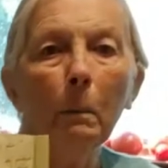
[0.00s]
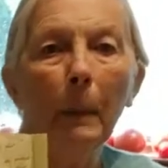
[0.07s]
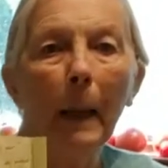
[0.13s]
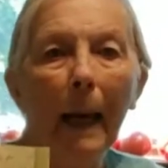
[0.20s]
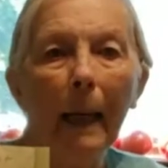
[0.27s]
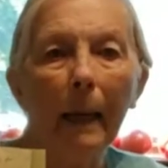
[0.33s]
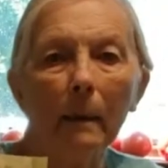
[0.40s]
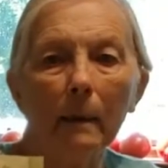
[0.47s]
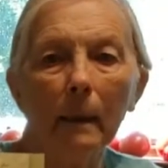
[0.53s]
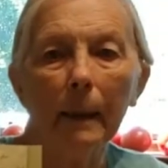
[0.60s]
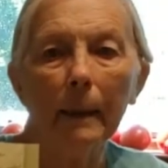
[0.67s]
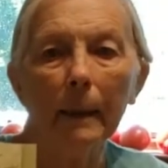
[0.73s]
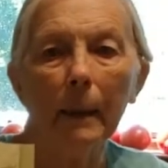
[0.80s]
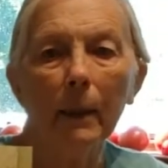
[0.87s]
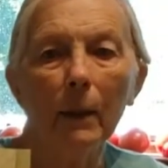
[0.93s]
bags like
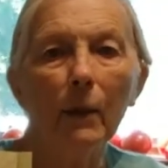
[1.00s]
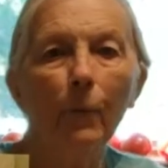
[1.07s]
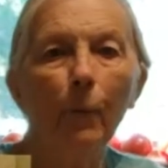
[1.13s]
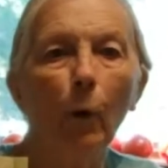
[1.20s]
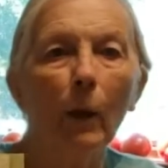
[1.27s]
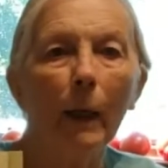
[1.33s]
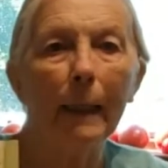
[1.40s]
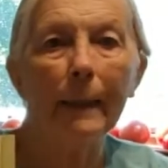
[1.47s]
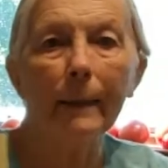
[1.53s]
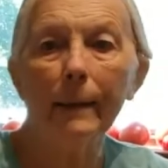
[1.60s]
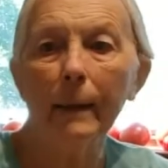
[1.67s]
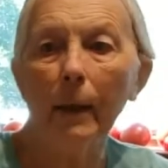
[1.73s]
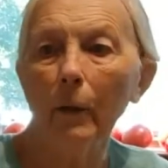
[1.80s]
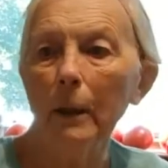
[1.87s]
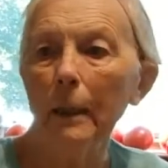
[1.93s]
this for like
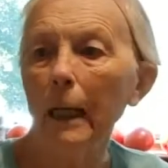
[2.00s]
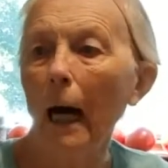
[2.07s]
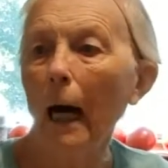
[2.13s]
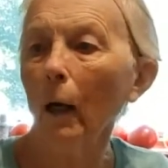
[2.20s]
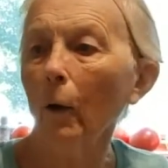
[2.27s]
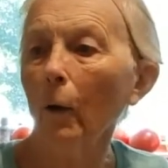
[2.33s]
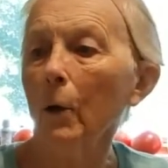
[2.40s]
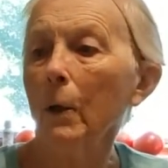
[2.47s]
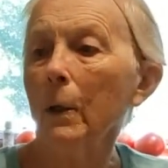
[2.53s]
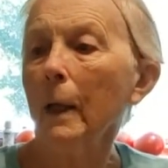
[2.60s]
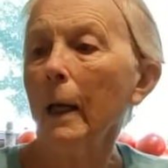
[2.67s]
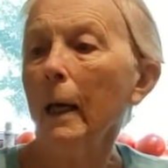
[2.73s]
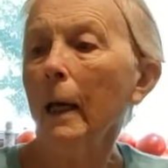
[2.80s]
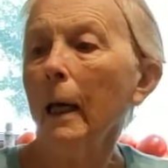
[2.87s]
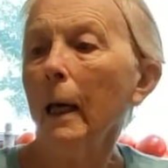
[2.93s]

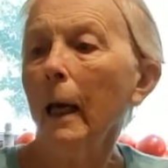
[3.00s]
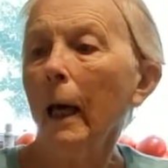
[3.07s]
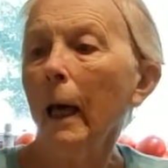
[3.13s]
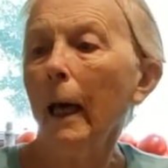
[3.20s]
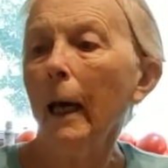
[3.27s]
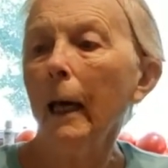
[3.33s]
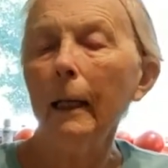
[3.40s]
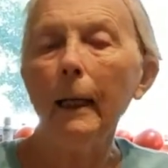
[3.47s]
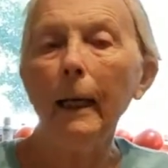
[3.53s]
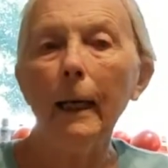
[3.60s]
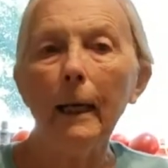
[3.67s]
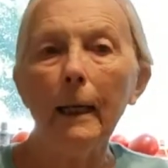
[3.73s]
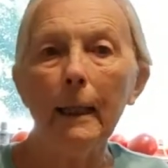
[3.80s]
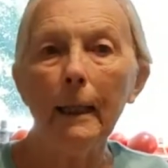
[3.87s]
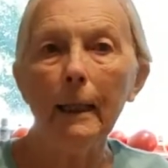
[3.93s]

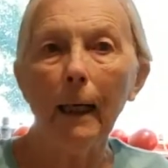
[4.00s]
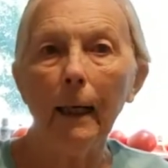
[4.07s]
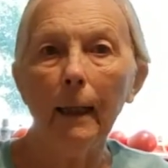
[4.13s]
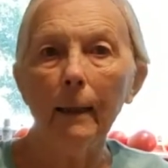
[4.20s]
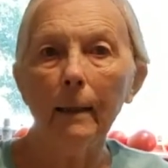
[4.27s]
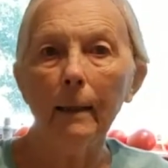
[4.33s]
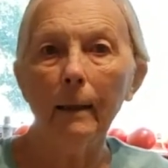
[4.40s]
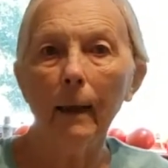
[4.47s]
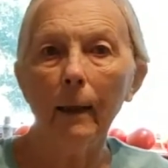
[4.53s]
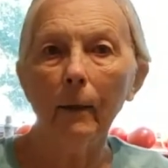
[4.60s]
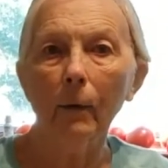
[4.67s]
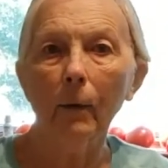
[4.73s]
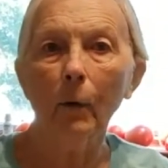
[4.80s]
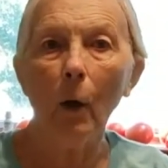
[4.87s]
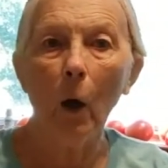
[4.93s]

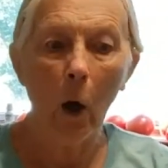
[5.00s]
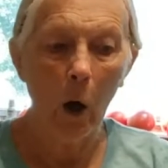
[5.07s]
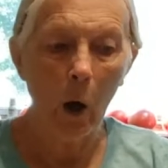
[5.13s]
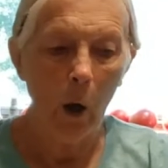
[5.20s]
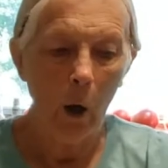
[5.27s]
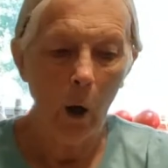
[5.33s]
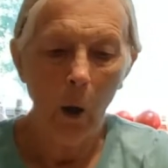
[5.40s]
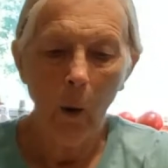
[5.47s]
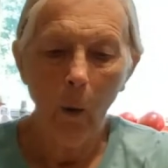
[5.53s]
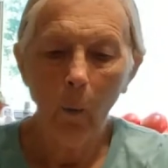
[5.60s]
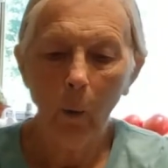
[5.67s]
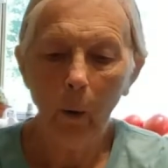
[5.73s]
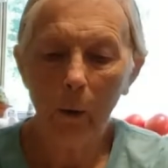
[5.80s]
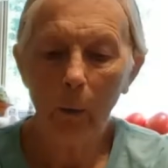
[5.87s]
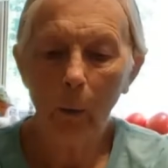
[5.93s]
$7.89.
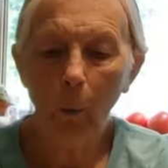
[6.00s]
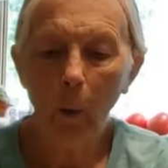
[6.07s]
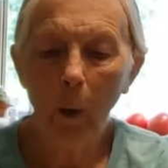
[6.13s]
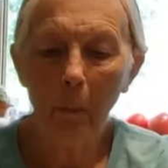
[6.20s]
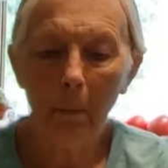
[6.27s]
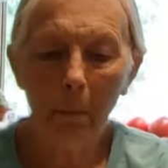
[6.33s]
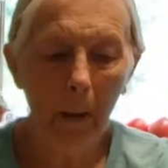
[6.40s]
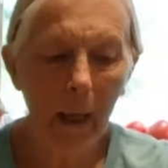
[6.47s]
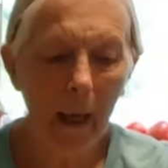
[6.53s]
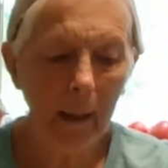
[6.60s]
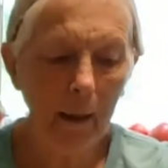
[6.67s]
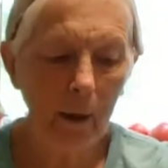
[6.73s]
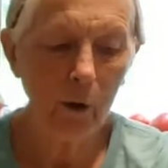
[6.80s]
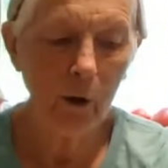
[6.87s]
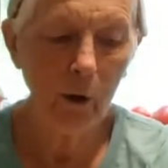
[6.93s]
Whereas 1
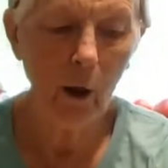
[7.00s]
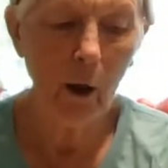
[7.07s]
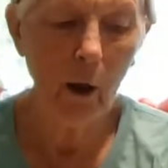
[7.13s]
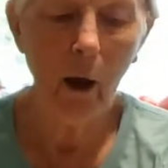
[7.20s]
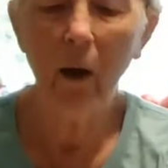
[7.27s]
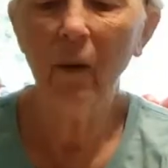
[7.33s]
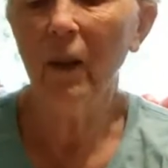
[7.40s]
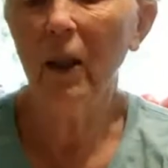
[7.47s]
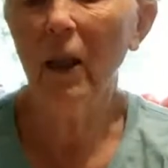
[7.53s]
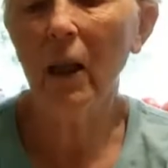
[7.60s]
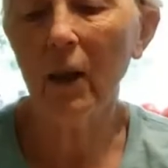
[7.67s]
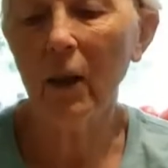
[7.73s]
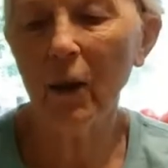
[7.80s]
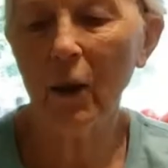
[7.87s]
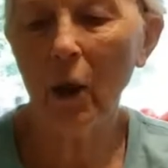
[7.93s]
package, and
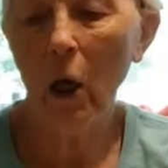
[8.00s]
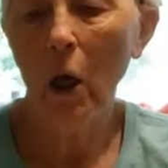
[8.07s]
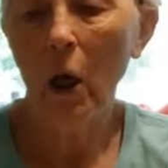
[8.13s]
this